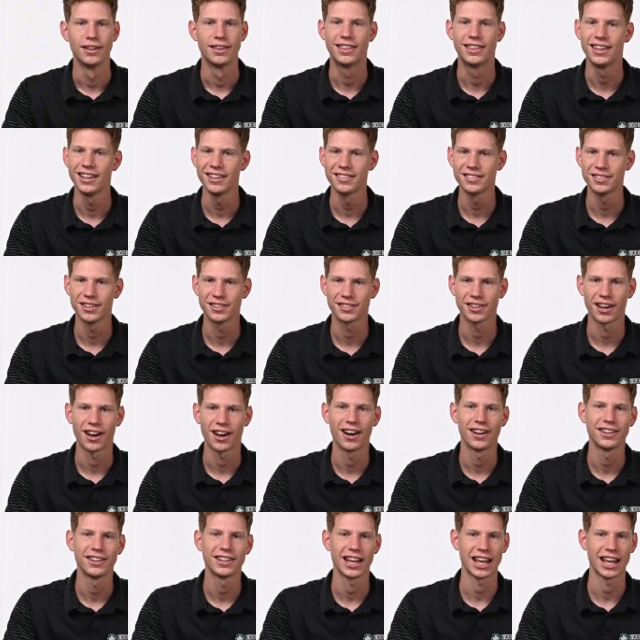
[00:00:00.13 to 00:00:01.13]
This is a
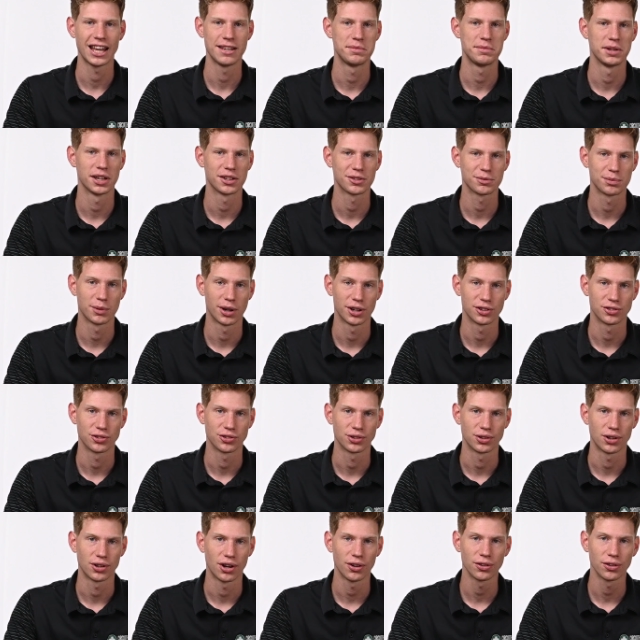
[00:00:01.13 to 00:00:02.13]
Honda ABS
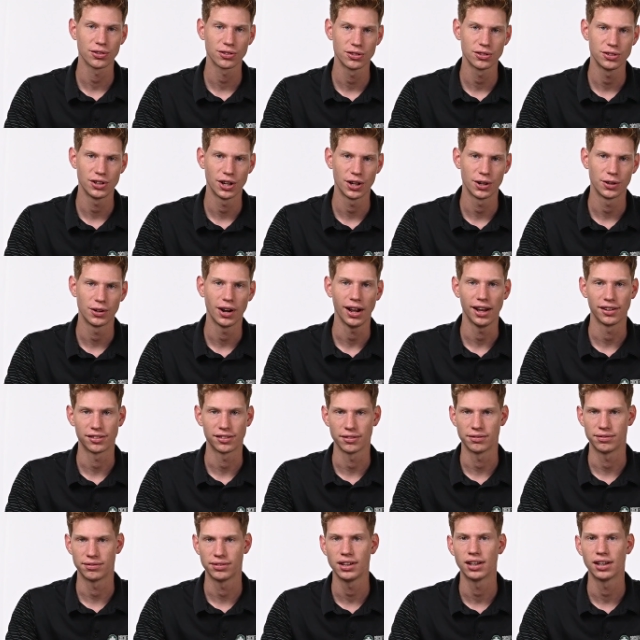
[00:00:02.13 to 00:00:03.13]
module, also known as a
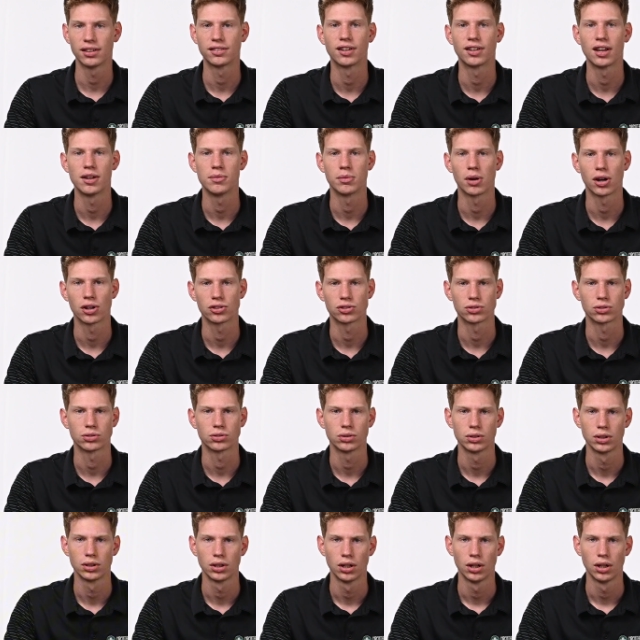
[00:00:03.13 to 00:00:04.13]
VSA module.
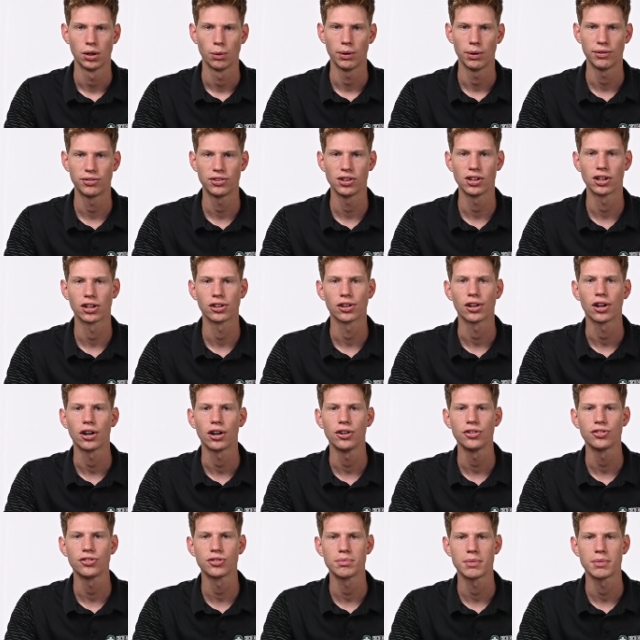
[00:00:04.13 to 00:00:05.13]
We've seen a
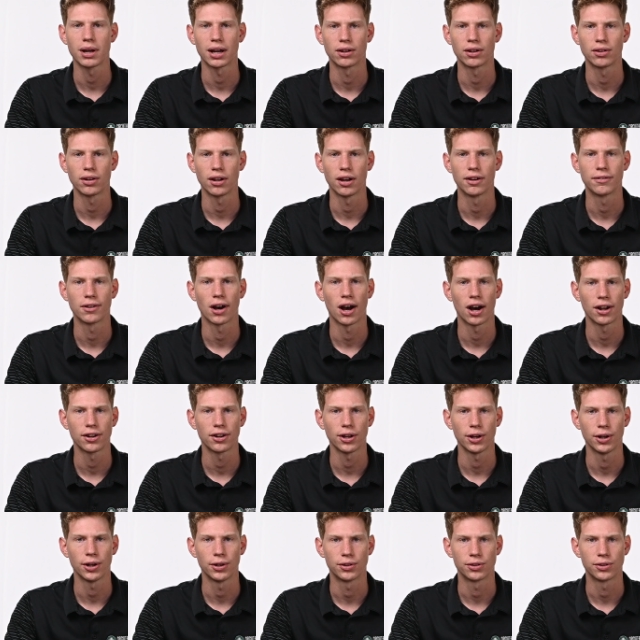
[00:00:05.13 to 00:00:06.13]
large amount of
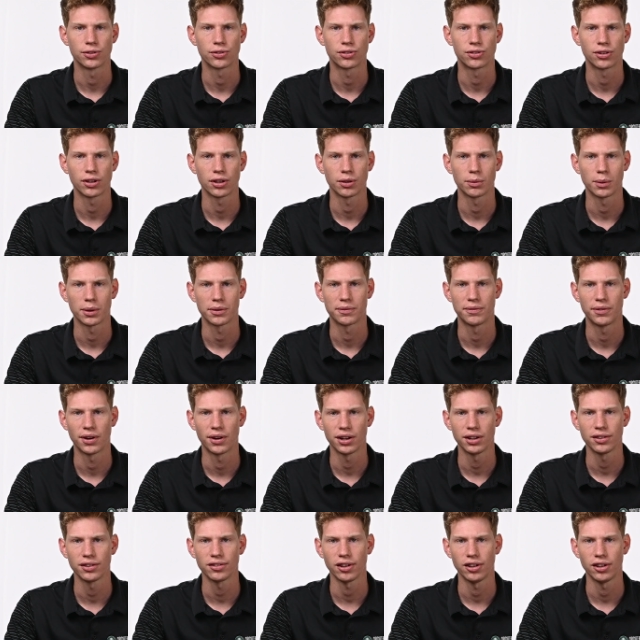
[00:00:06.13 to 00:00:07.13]
Honda owners dealing with
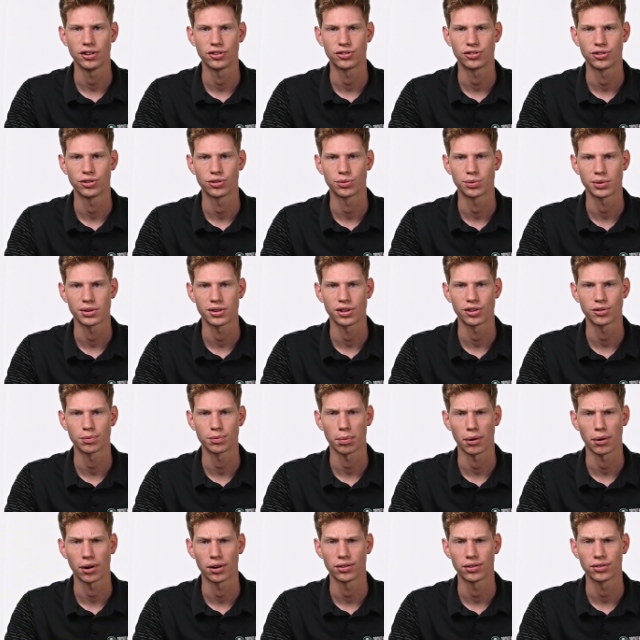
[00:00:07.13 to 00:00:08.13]
various issues with this
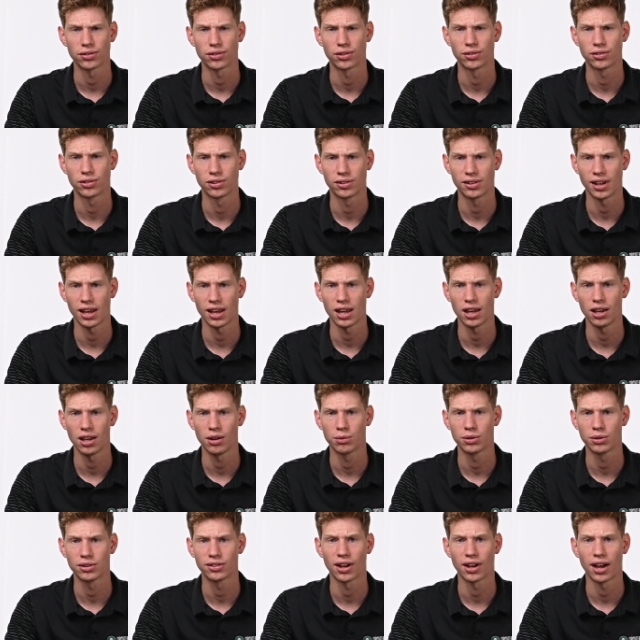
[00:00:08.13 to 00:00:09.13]
part, so today
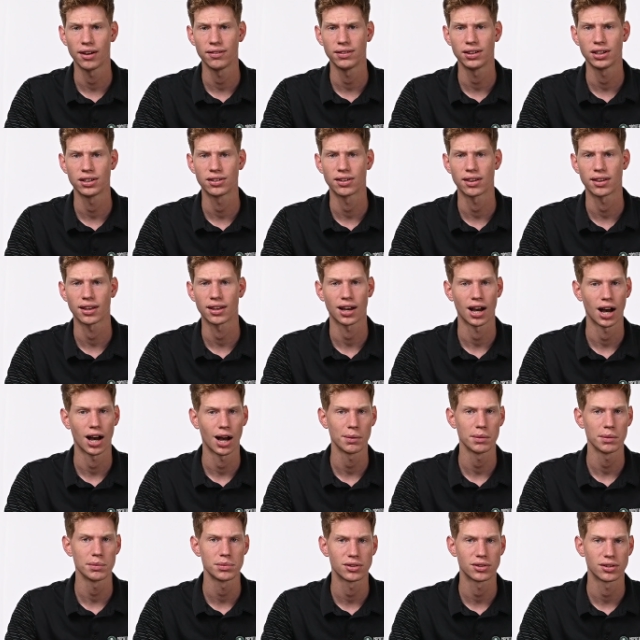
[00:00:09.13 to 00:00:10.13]
we're diving into the
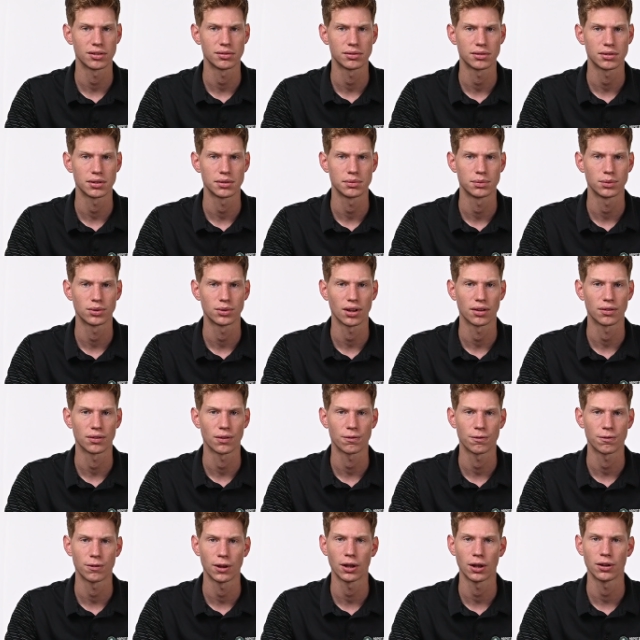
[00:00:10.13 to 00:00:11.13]
common symptoms of a
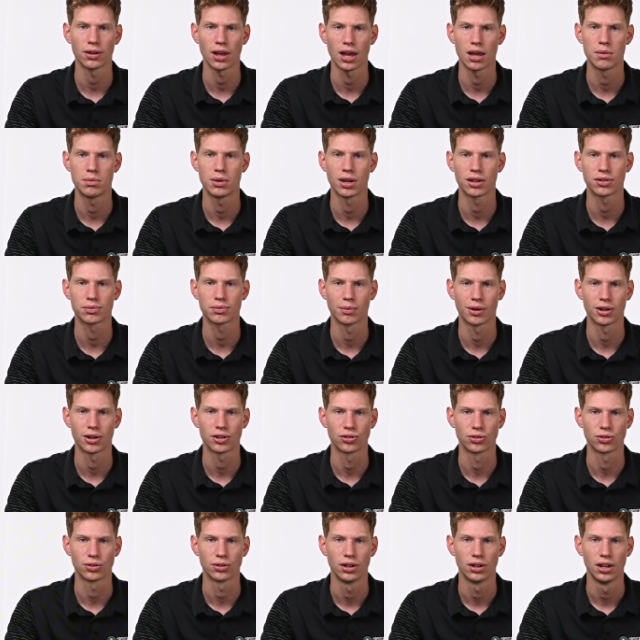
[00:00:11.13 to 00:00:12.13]
failed ABS
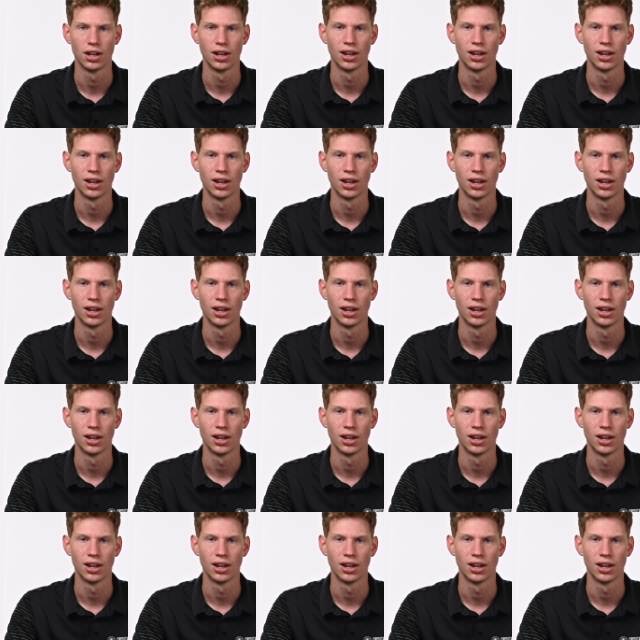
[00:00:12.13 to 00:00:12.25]
module